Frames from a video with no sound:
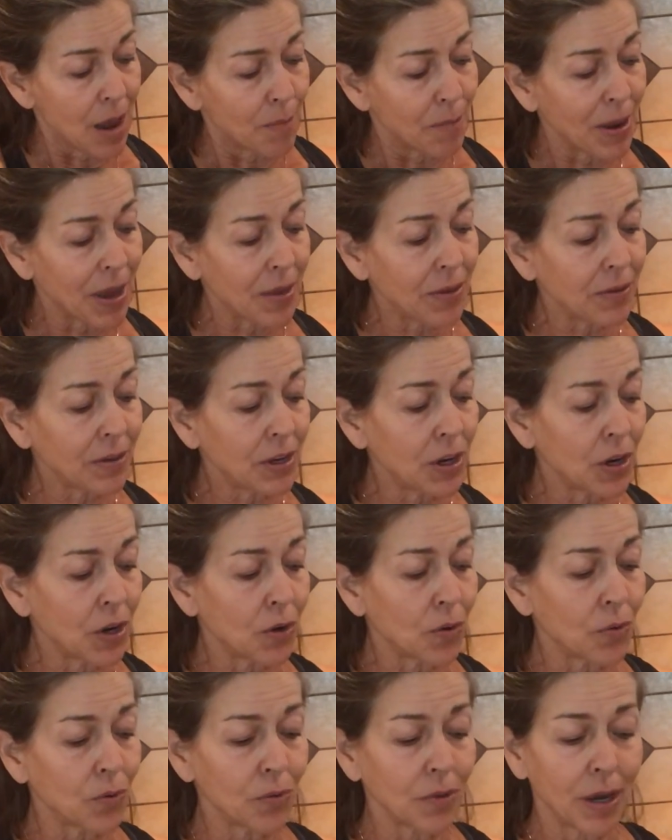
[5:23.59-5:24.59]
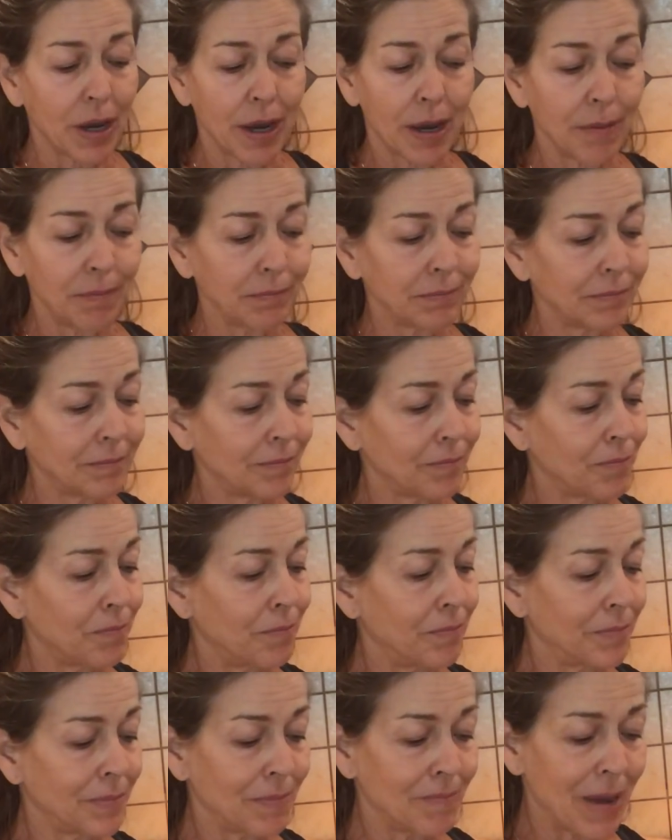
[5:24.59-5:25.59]
But you know,
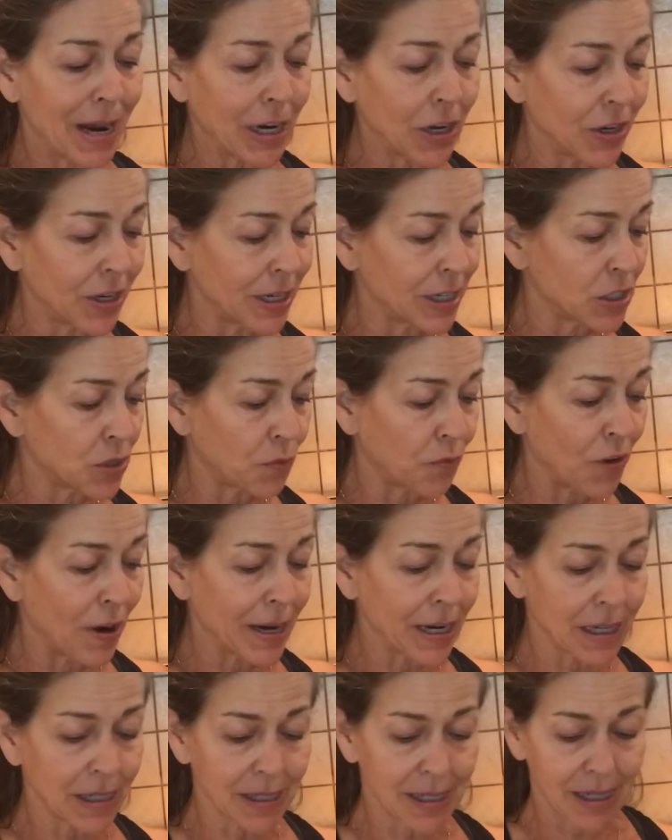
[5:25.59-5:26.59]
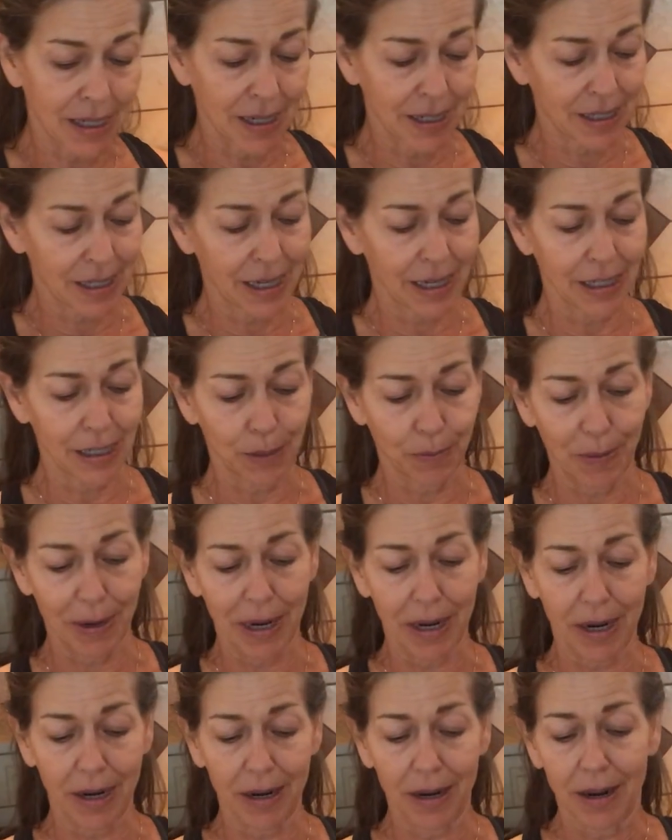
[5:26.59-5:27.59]
my goodness, frankincense has
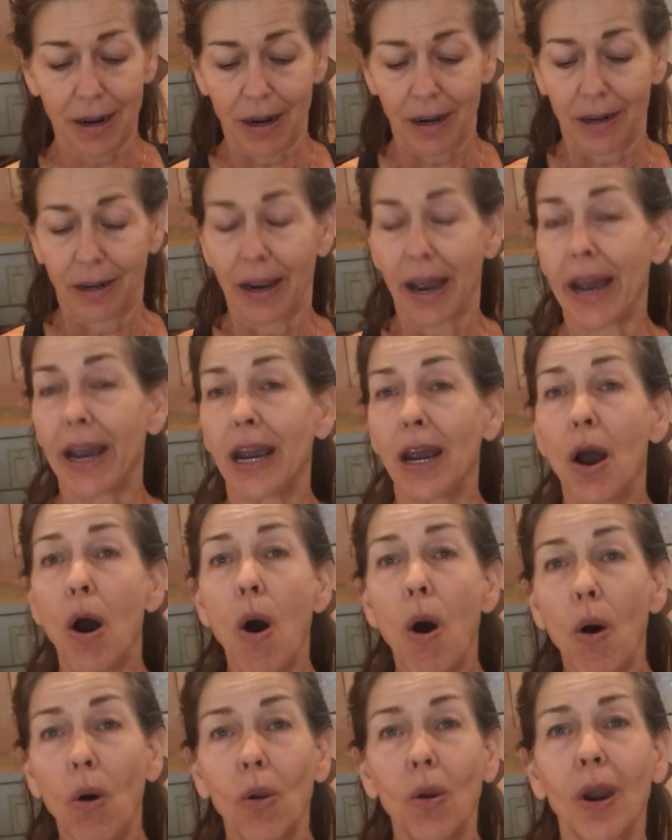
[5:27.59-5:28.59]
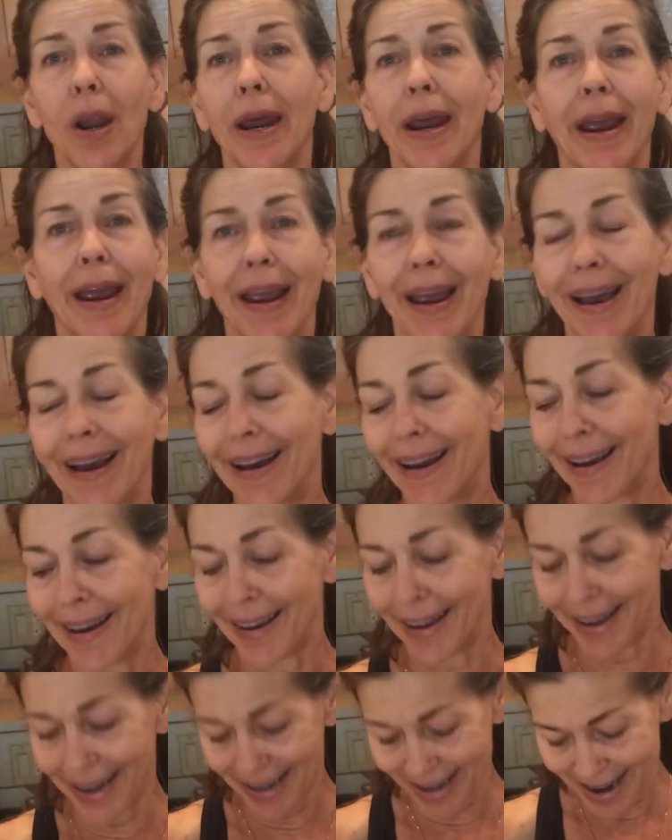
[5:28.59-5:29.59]
been a holy,
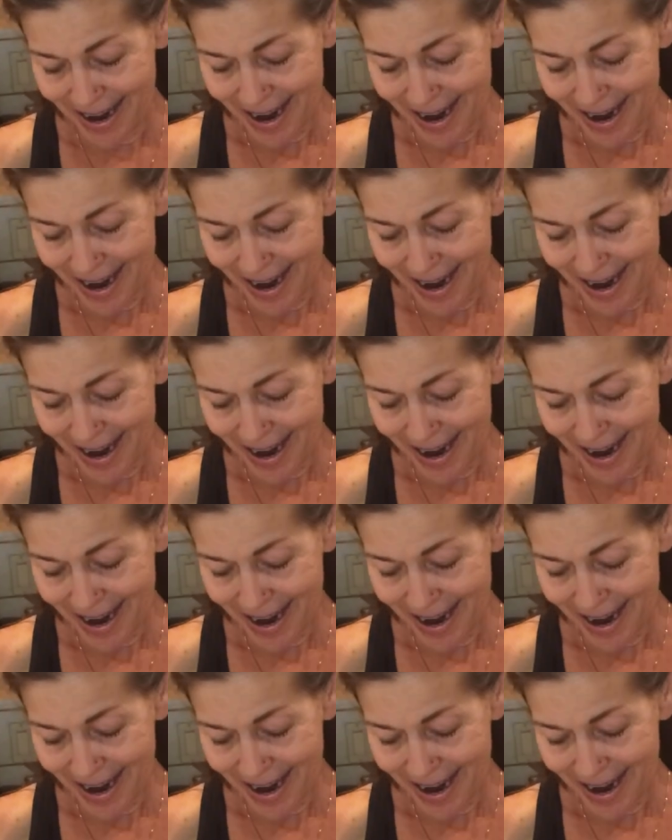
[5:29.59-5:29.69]
a